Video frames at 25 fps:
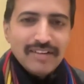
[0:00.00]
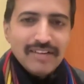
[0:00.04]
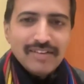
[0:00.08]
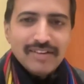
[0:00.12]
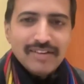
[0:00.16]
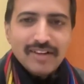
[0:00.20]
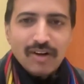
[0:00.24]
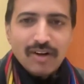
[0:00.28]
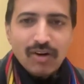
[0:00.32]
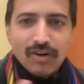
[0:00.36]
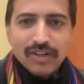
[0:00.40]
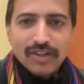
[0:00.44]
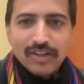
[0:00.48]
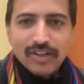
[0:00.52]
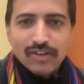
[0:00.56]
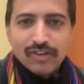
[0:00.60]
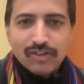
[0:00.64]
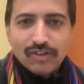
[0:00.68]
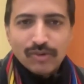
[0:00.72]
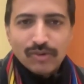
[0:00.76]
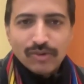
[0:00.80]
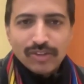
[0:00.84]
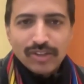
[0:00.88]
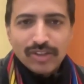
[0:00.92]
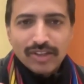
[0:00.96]
That's the
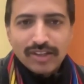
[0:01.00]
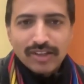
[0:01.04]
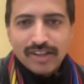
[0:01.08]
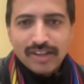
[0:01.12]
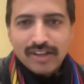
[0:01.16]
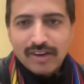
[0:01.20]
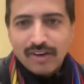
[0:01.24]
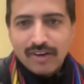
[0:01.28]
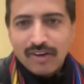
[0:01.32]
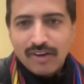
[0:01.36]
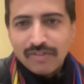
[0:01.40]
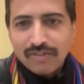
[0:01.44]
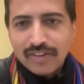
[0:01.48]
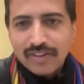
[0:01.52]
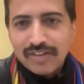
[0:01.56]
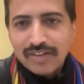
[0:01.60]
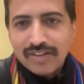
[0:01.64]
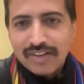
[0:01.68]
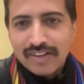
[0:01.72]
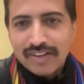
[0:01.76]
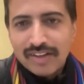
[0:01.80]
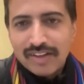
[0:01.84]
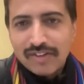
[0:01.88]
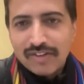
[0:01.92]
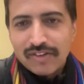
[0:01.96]
honest truth of
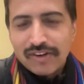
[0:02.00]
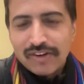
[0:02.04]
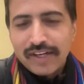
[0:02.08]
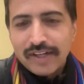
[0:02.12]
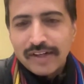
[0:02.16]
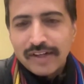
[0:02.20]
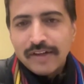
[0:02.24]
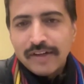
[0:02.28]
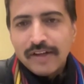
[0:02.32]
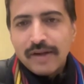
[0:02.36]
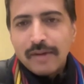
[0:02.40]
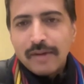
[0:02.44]
this industry.